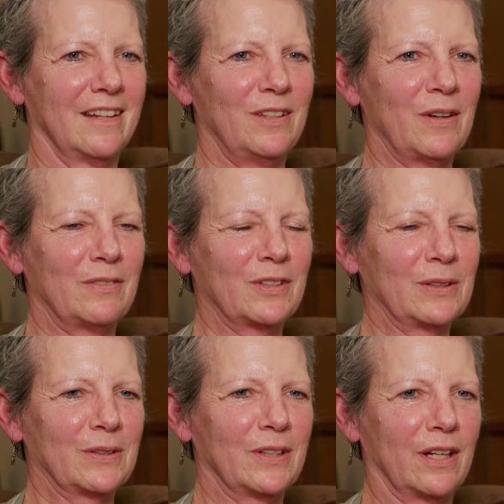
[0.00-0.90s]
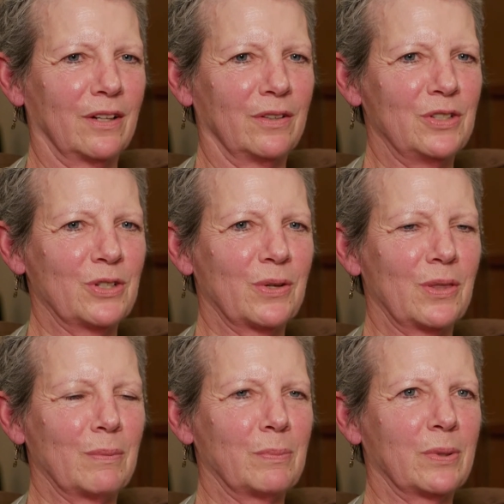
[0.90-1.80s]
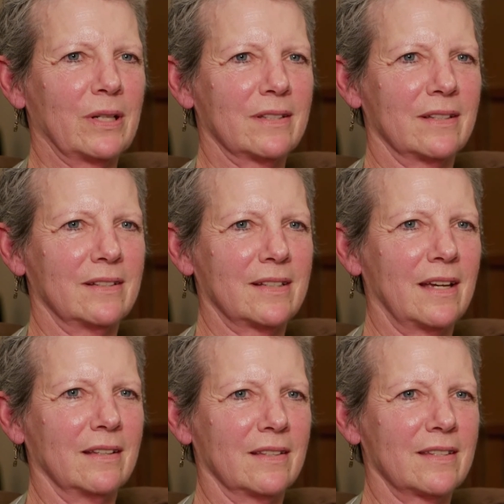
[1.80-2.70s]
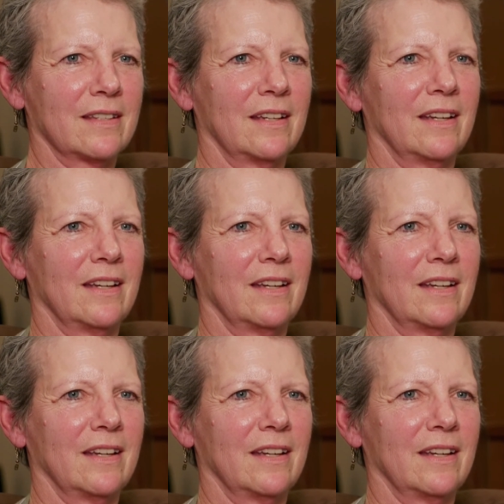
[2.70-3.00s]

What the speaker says: you have to learn how to enjoy the present tense